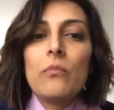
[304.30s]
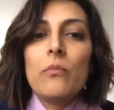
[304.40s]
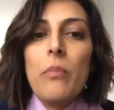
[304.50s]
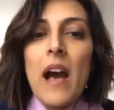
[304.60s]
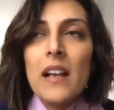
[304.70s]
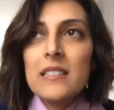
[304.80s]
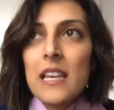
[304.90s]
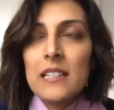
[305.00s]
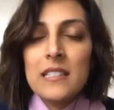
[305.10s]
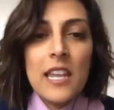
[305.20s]
past
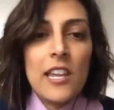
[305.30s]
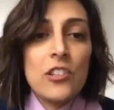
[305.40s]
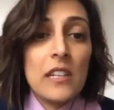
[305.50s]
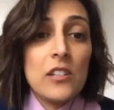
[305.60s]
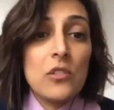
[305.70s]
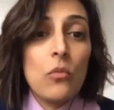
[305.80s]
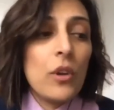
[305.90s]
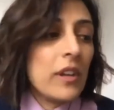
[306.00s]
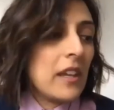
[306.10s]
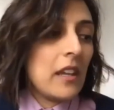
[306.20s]
that stage into
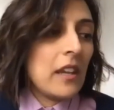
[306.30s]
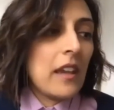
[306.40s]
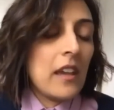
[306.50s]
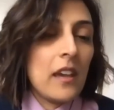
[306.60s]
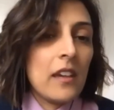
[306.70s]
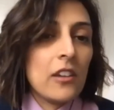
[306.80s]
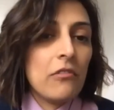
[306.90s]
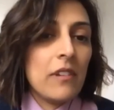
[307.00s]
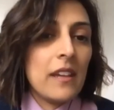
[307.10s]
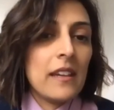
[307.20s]
working uh,
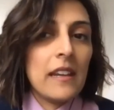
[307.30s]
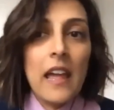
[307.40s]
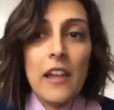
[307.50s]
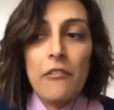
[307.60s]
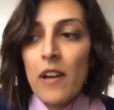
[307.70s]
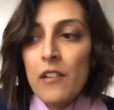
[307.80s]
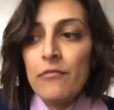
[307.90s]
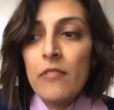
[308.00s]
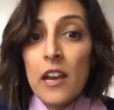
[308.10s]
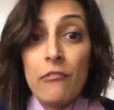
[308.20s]
career and life, I've,
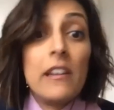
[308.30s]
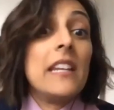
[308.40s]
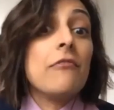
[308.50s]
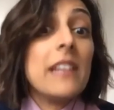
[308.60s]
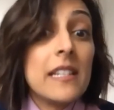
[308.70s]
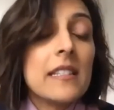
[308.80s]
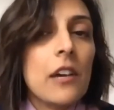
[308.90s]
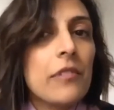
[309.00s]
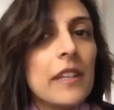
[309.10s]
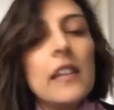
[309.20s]
I've really
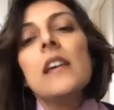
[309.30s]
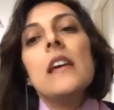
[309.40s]
rediscovered it.